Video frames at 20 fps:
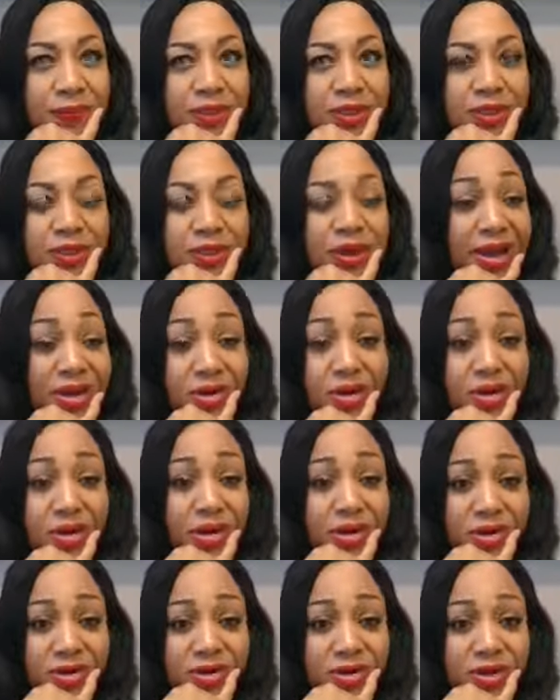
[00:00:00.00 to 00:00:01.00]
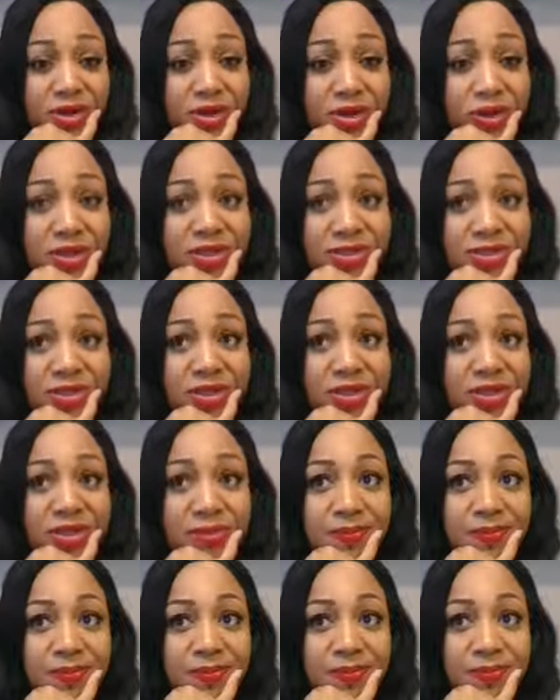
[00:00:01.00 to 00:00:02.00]
you know, how hard, you know, it's
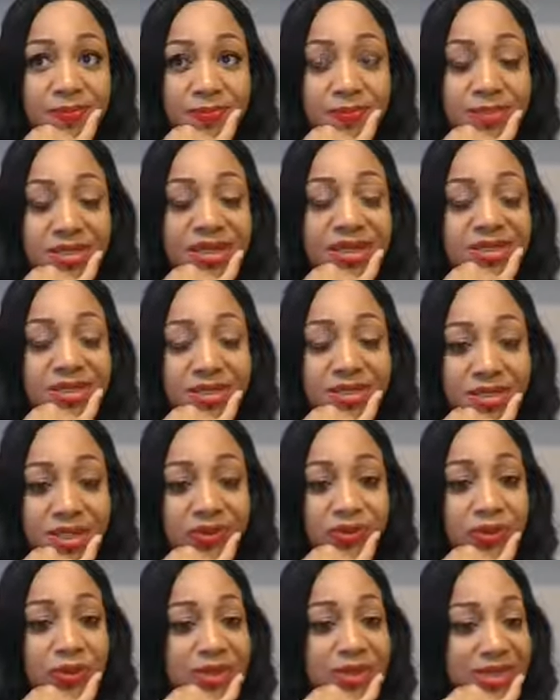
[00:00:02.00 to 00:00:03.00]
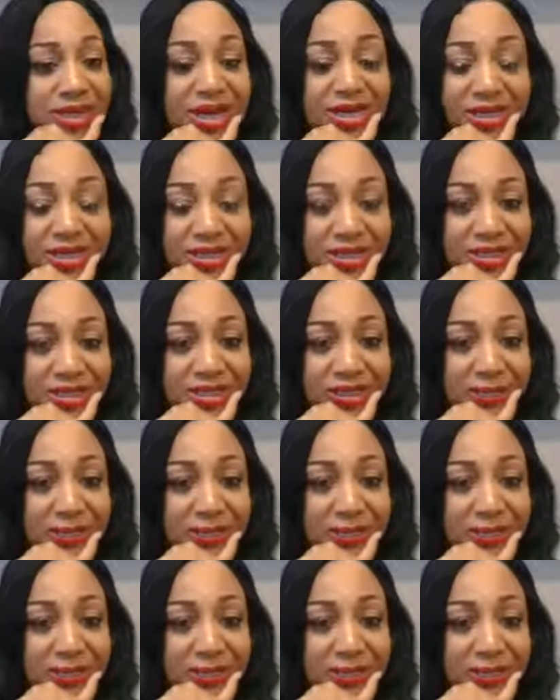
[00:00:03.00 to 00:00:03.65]
being successful is not easy.